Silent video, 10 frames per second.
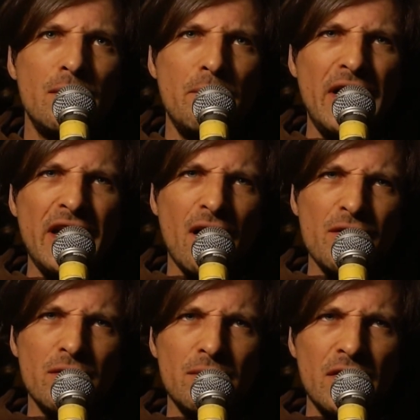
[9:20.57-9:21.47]
many
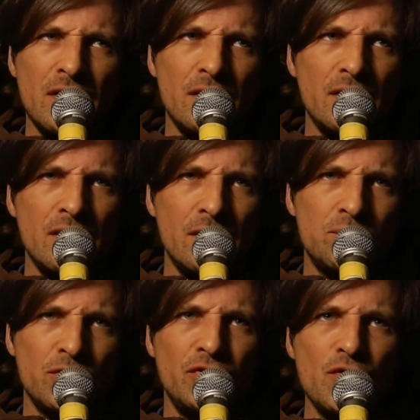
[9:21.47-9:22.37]
other
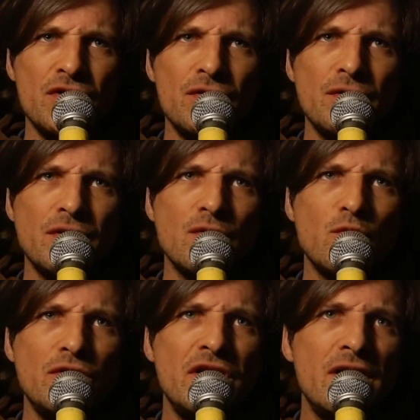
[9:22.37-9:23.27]
producers
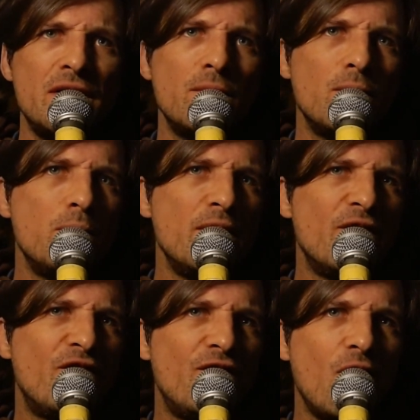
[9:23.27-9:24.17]
who did it
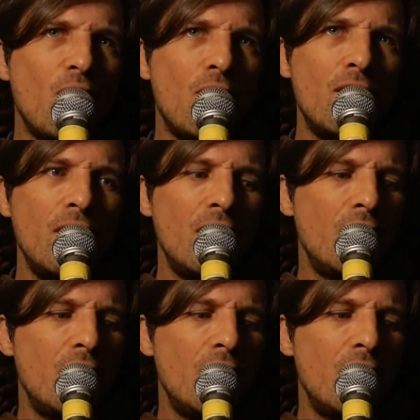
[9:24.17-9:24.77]
before